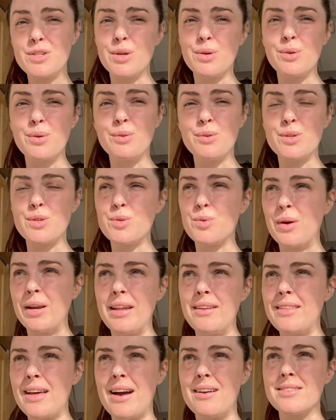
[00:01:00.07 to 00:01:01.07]
do
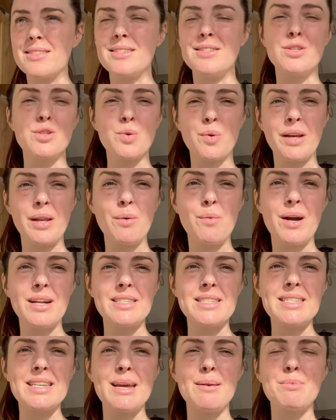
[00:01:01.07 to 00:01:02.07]
20,021
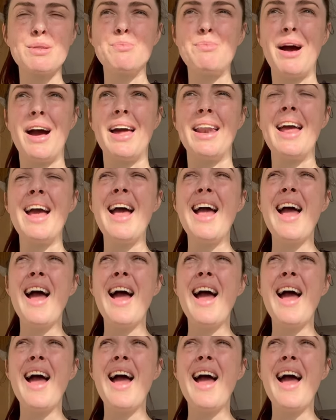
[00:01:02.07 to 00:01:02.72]
steps, but